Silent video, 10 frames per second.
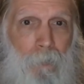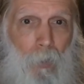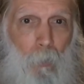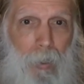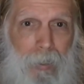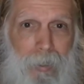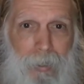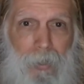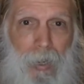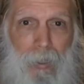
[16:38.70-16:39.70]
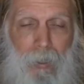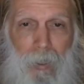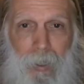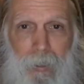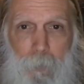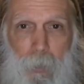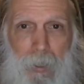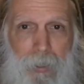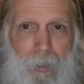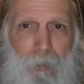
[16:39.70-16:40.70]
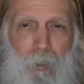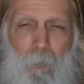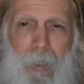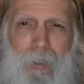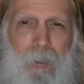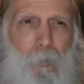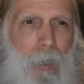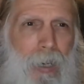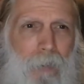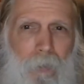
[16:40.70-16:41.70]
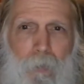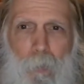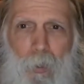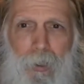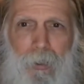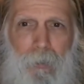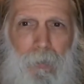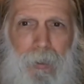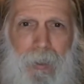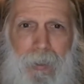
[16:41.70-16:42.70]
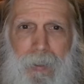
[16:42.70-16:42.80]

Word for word: When I did that, I experienced a tremendous wave of emotional release,